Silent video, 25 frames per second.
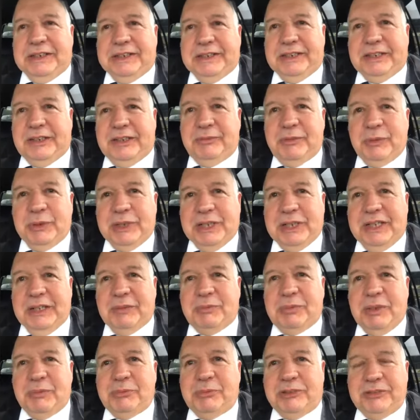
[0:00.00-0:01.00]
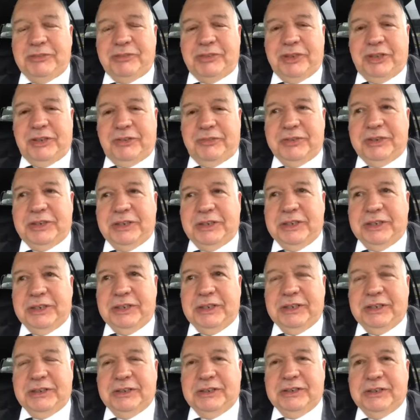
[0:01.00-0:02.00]
And we can get people involved
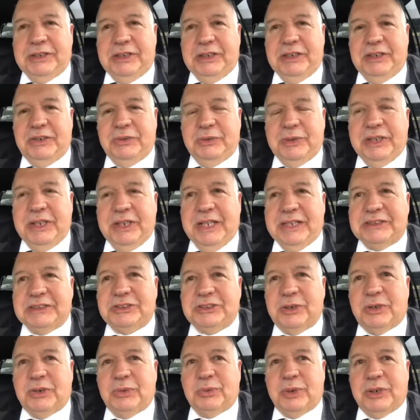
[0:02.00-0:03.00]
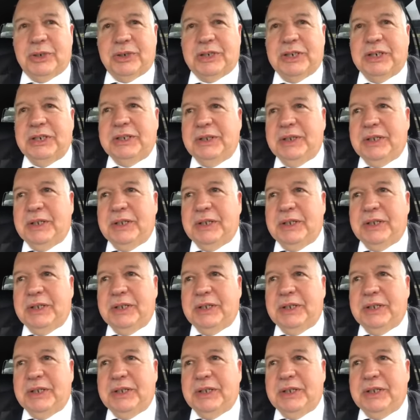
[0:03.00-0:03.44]
in doing that sort of work.